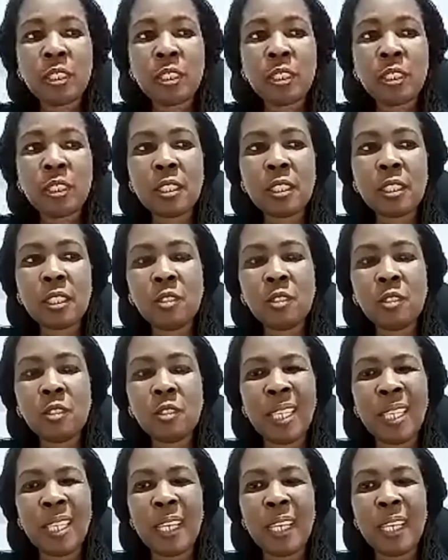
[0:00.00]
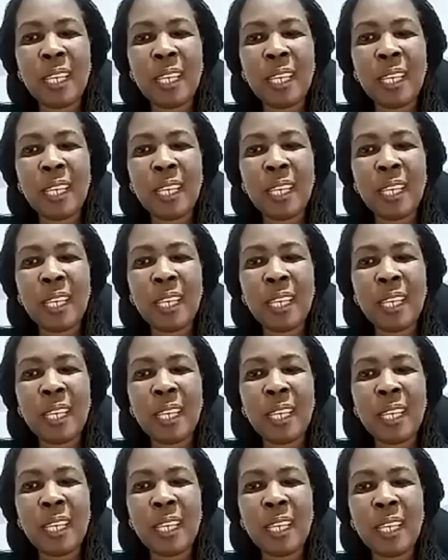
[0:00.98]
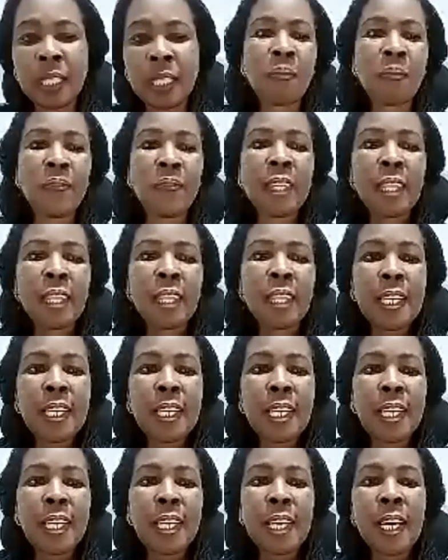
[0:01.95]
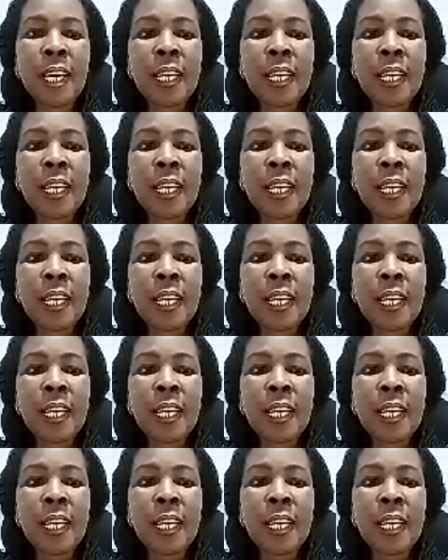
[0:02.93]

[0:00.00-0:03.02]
was when I left that place,